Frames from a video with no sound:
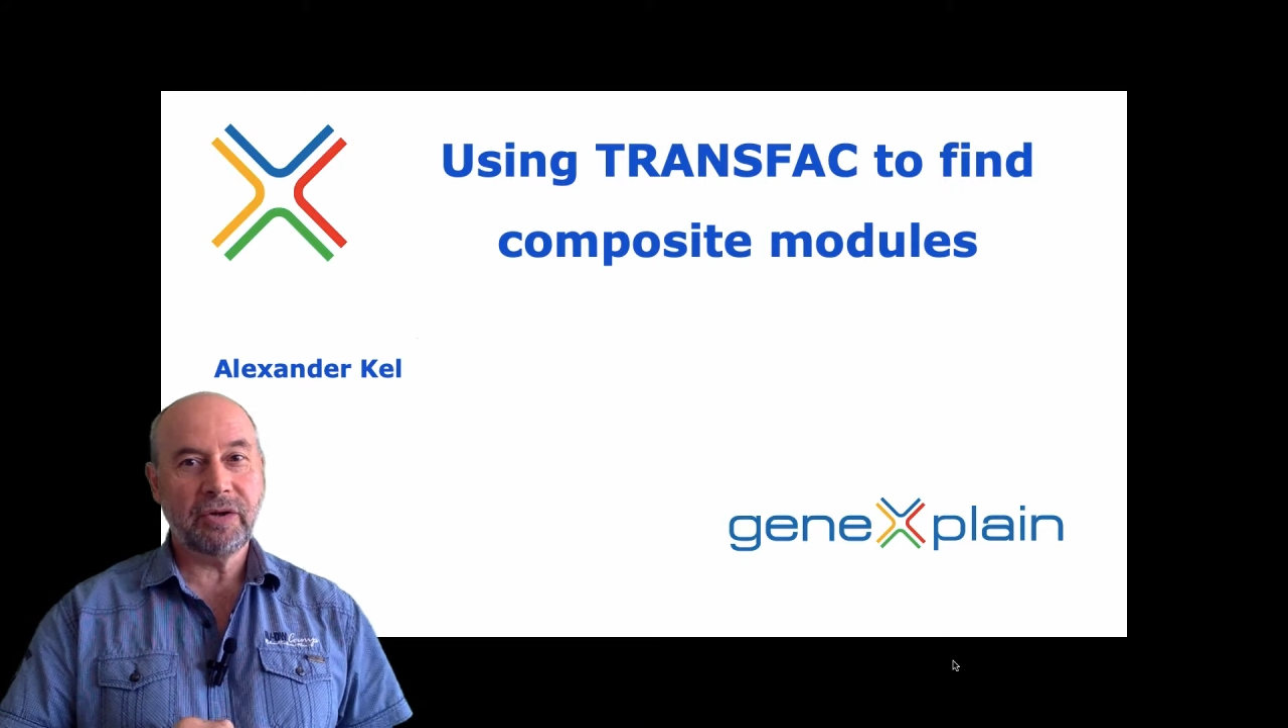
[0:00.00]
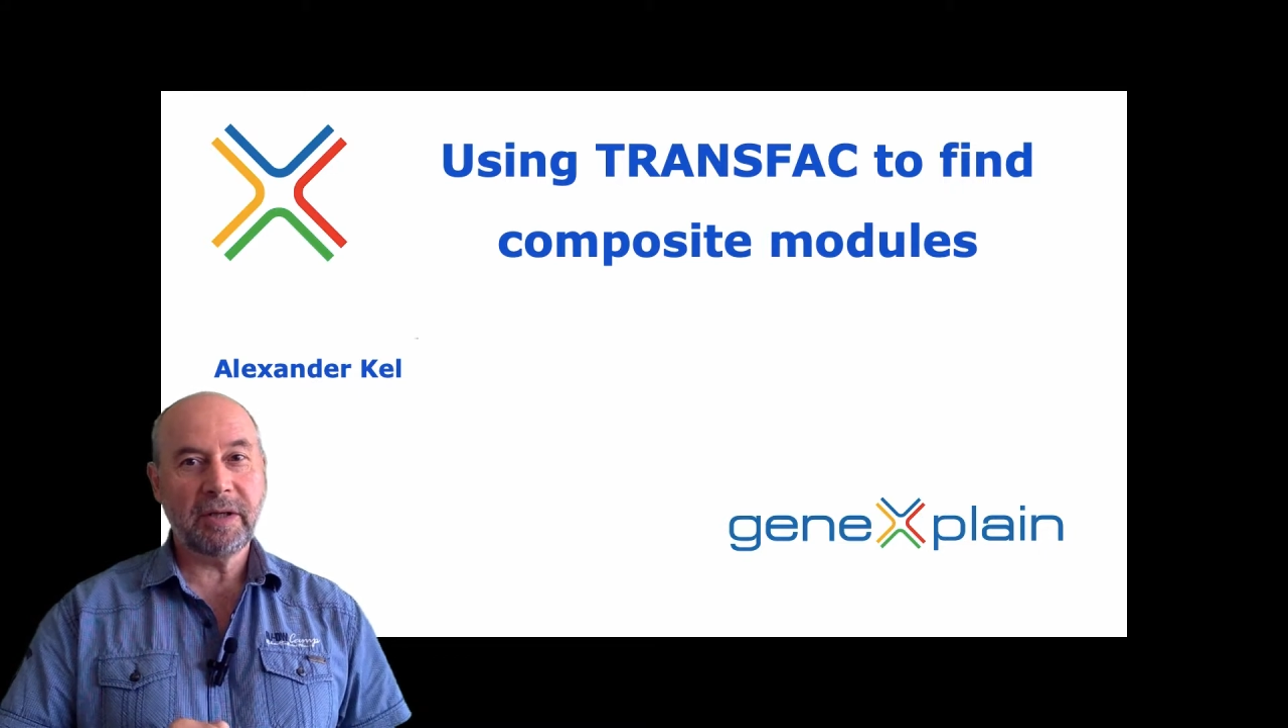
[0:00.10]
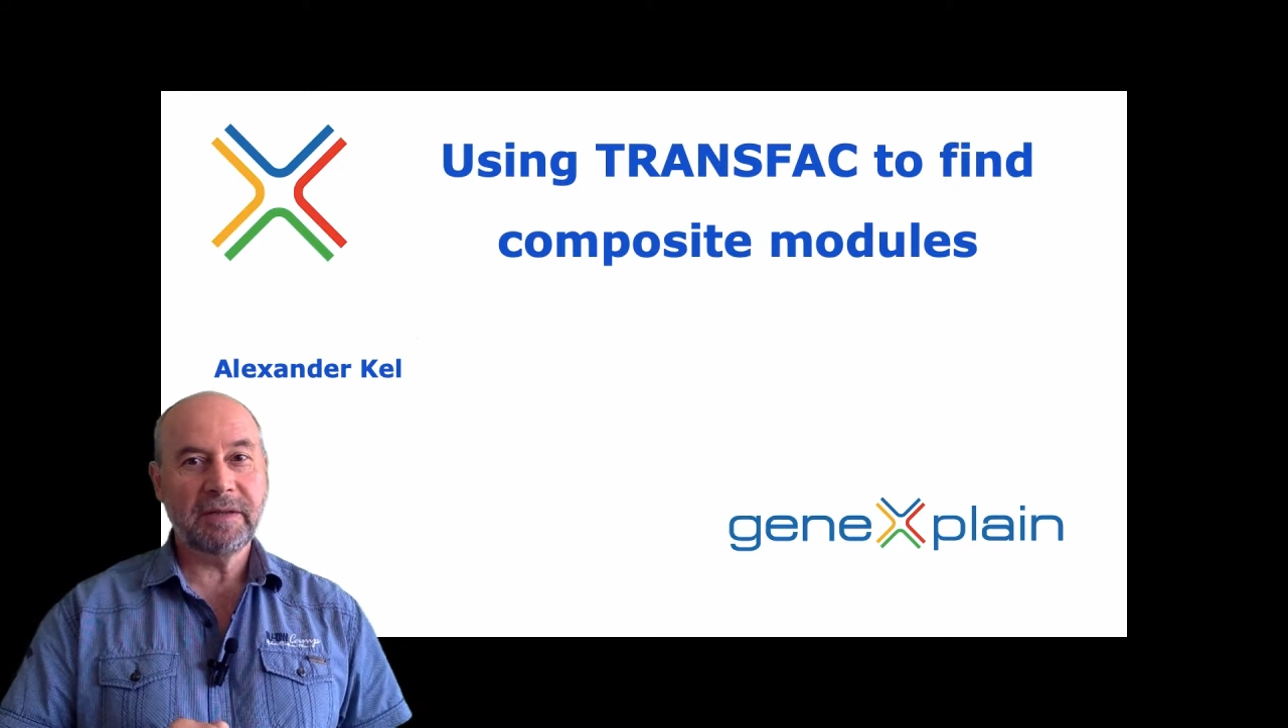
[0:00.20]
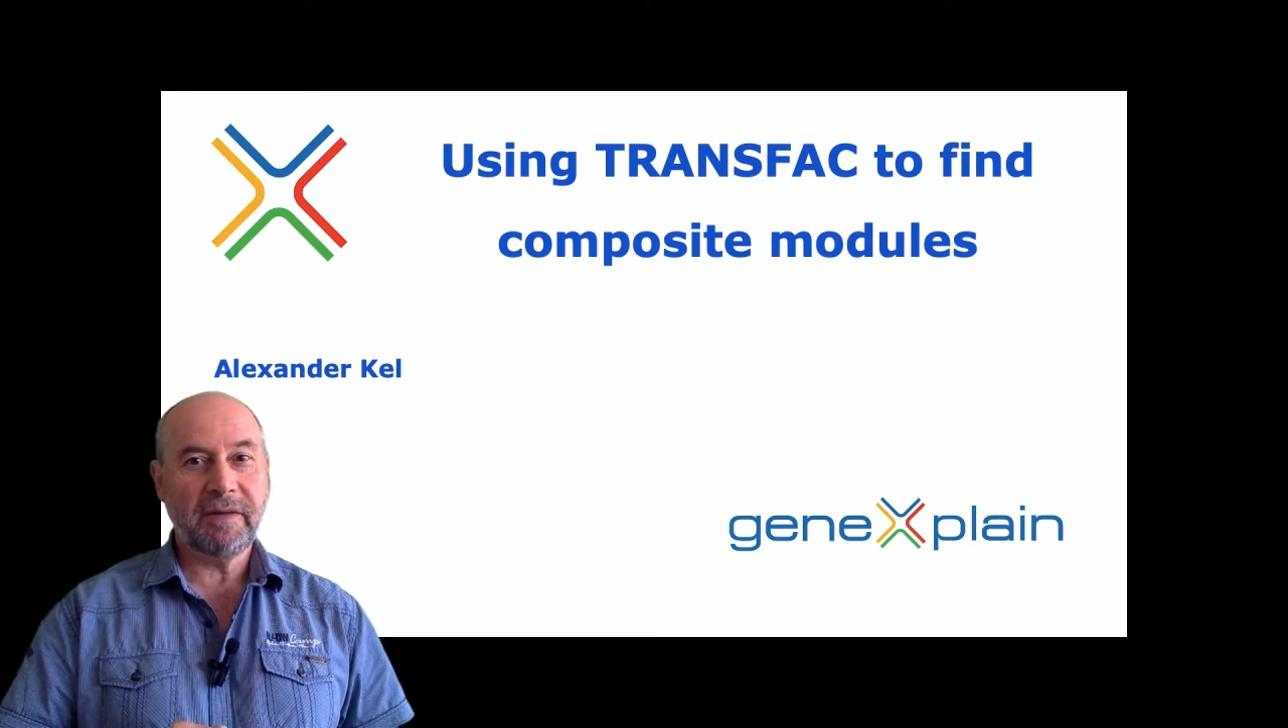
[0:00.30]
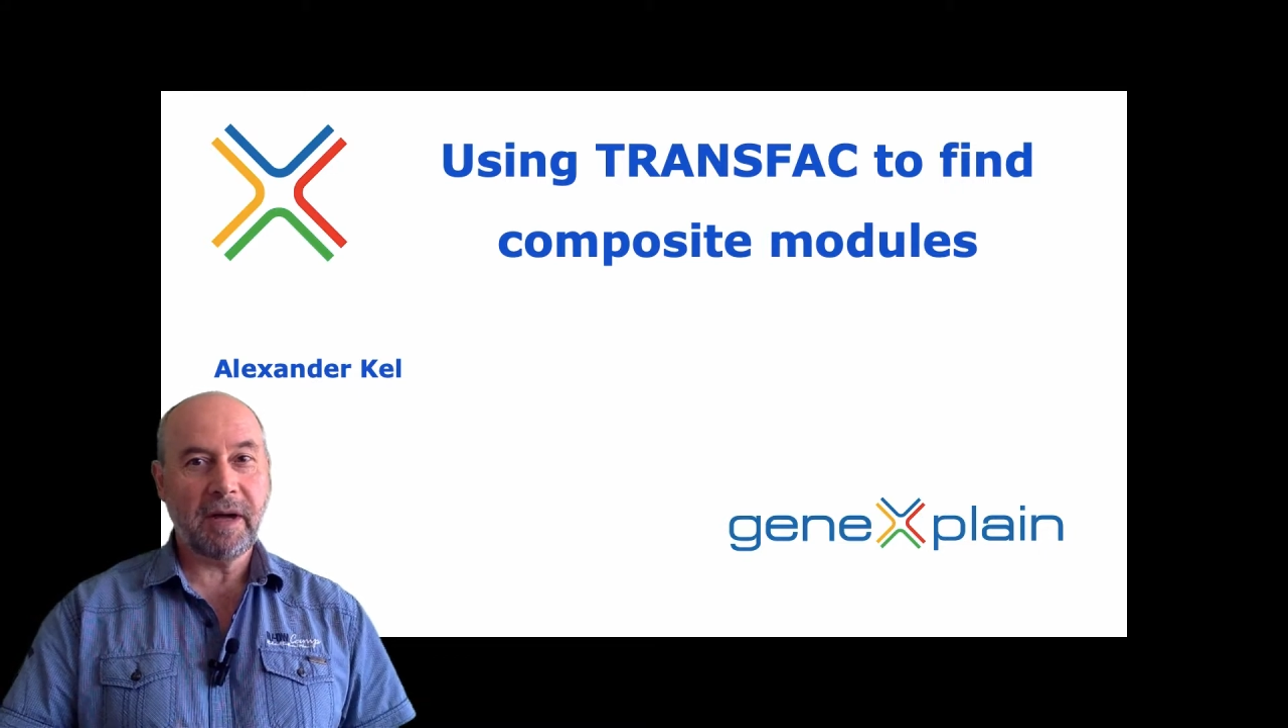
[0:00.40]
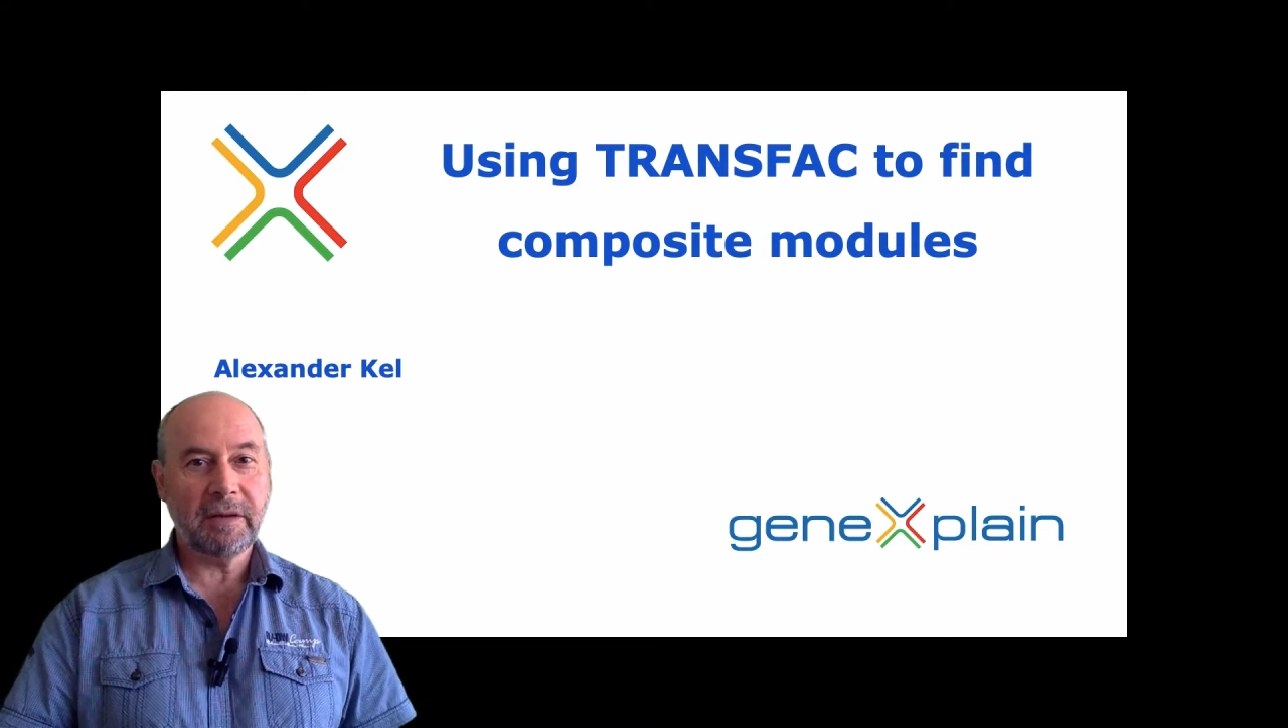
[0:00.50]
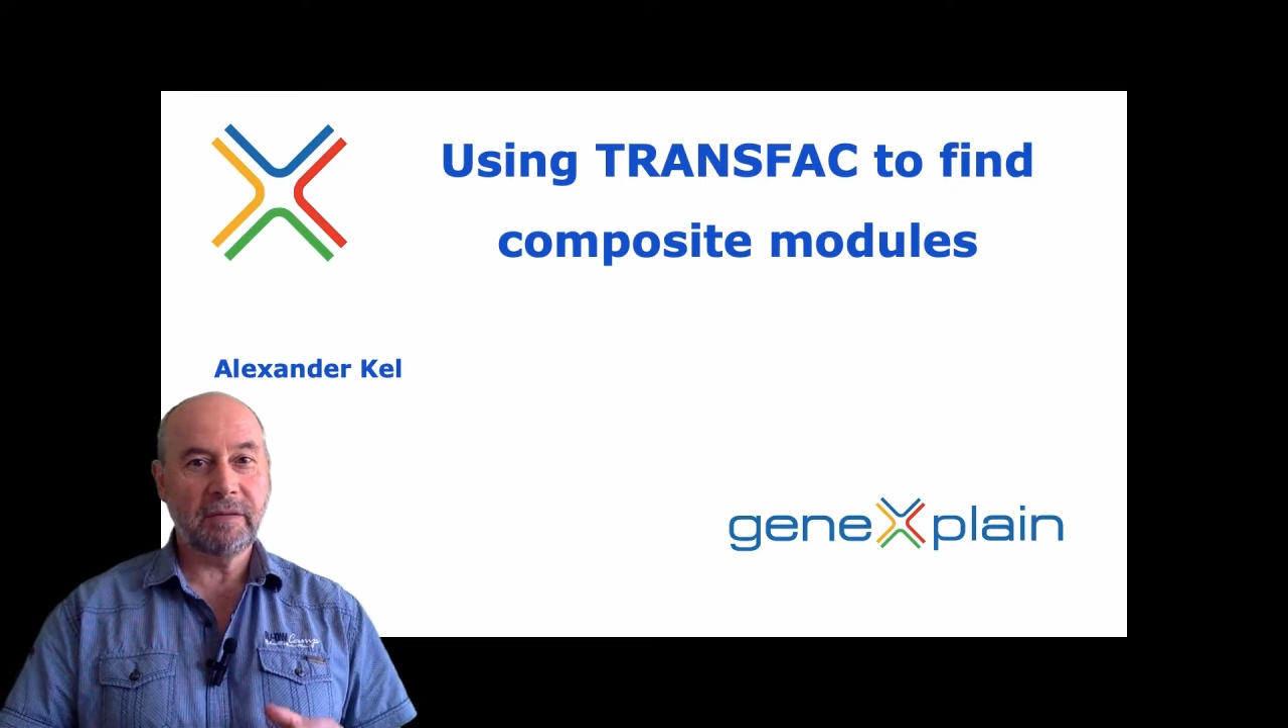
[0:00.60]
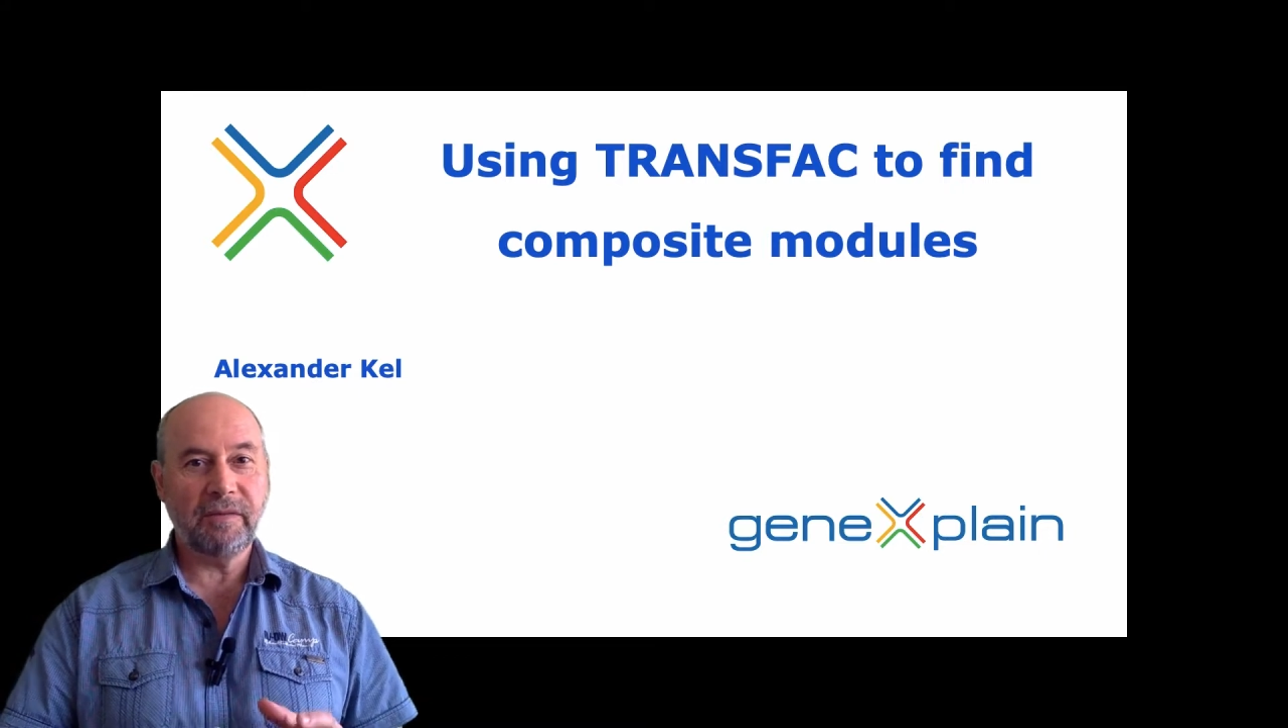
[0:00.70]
TRANSFAC